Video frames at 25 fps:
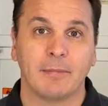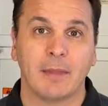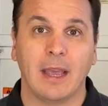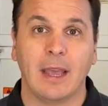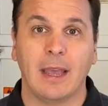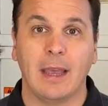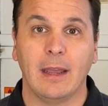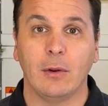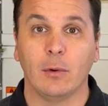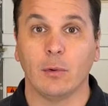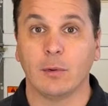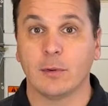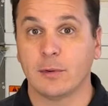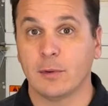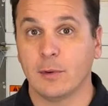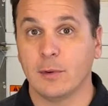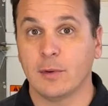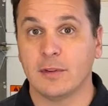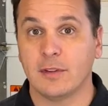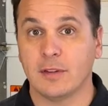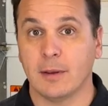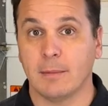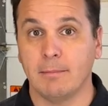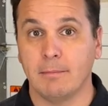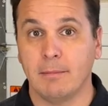and also
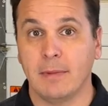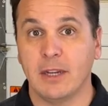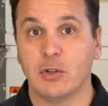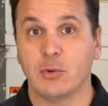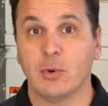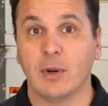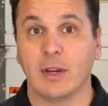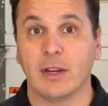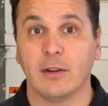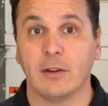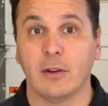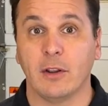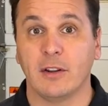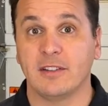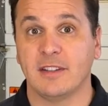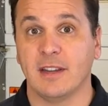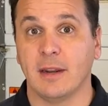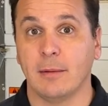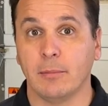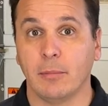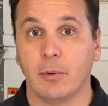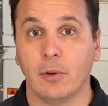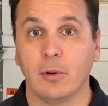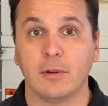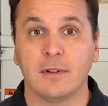some metric nuts
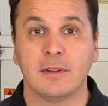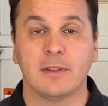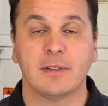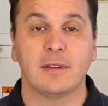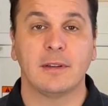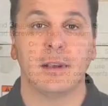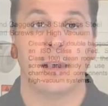and bolts,